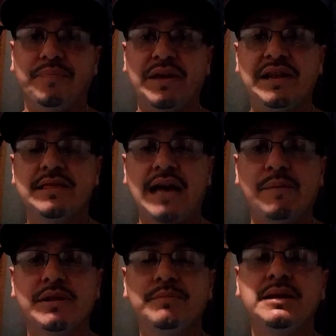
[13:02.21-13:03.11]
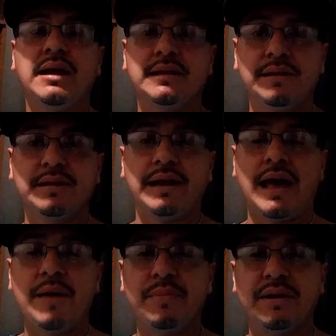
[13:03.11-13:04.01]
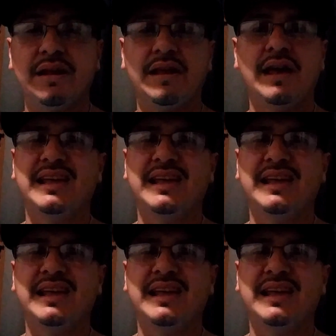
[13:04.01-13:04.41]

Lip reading: Anytime something like this can happen, and